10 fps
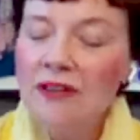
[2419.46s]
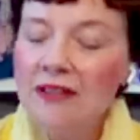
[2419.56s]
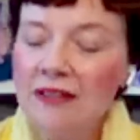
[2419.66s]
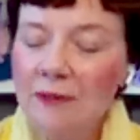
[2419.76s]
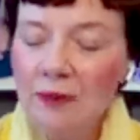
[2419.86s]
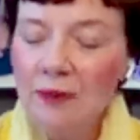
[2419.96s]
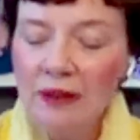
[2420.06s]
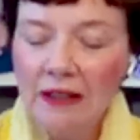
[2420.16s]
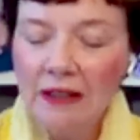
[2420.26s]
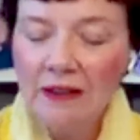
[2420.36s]
So it
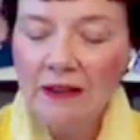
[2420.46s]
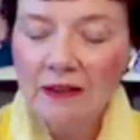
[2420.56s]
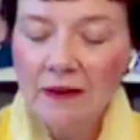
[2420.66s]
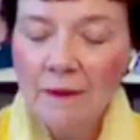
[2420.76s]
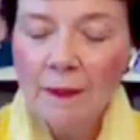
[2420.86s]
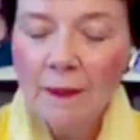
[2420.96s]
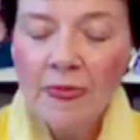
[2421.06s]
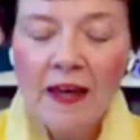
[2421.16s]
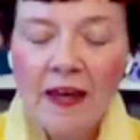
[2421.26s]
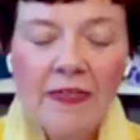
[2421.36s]
works this
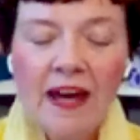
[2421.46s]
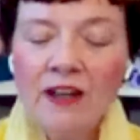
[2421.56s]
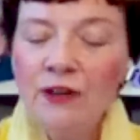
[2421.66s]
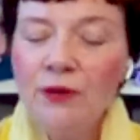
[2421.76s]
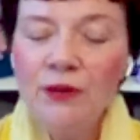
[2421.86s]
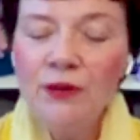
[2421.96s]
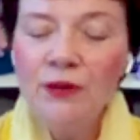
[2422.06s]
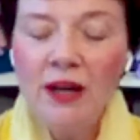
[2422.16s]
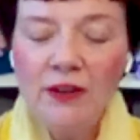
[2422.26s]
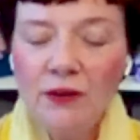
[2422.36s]
simply
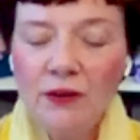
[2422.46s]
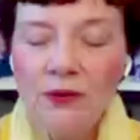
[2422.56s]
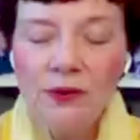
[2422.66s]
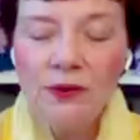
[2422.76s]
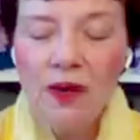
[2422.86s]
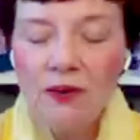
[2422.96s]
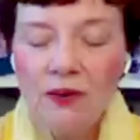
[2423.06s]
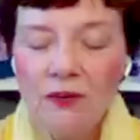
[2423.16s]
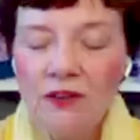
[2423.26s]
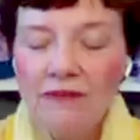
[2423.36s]
Thank you, thank
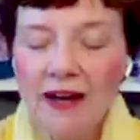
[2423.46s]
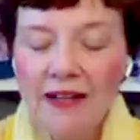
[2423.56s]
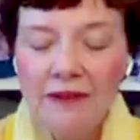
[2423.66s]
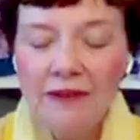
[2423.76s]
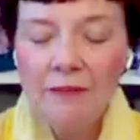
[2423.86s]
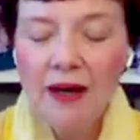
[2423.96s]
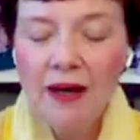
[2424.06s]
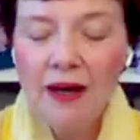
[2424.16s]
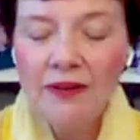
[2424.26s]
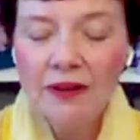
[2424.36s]
you, thank you,
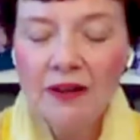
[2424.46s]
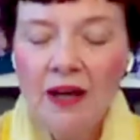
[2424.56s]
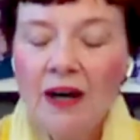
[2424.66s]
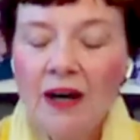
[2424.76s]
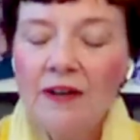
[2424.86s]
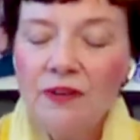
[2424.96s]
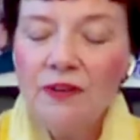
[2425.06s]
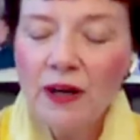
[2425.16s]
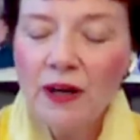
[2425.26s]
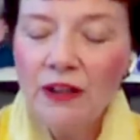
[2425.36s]
Divine Mother
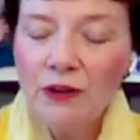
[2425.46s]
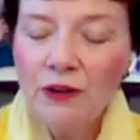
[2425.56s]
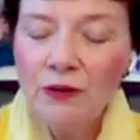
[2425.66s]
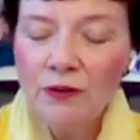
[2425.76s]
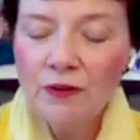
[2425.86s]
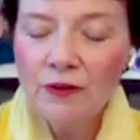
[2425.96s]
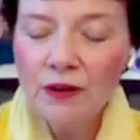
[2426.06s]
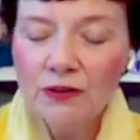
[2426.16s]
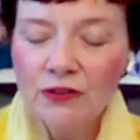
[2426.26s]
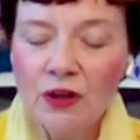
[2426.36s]
of the great
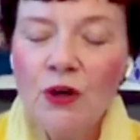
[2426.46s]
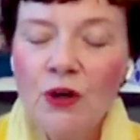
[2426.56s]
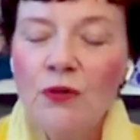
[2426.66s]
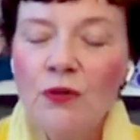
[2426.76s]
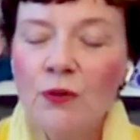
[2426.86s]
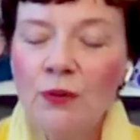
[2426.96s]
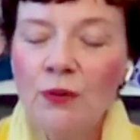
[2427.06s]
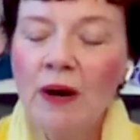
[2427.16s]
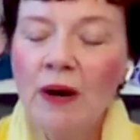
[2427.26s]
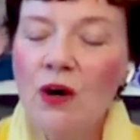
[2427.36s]
universe,
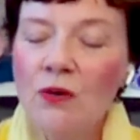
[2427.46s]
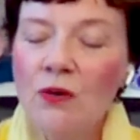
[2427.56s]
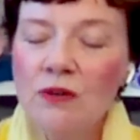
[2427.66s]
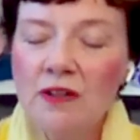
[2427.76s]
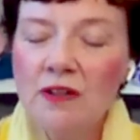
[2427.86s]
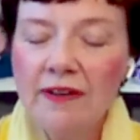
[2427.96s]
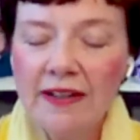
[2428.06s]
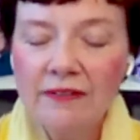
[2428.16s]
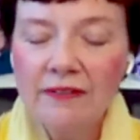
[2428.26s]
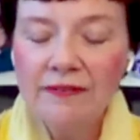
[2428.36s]
through my
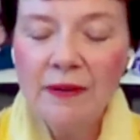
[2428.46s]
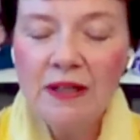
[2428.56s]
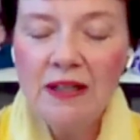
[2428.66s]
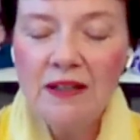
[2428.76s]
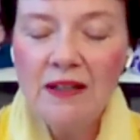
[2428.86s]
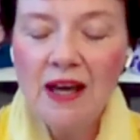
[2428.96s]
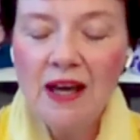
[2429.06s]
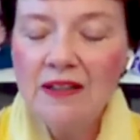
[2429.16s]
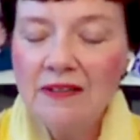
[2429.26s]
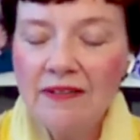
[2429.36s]
own Divine
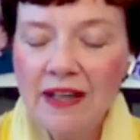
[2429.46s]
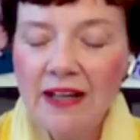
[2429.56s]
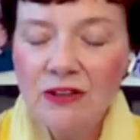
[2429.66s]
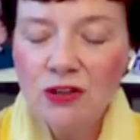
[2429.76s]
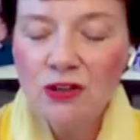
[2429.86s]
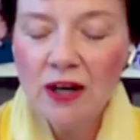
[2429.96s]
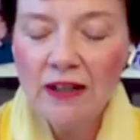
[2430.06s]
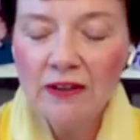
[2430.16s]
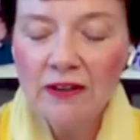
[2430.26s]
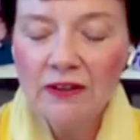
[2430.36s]
Feminine and
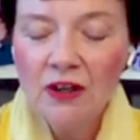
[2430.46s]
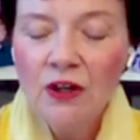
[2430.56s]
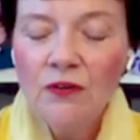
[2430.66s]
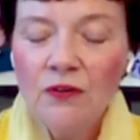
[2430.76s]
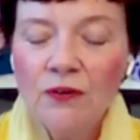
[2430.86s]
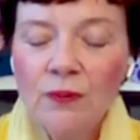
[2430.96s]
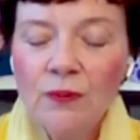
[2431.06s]
Divine Child,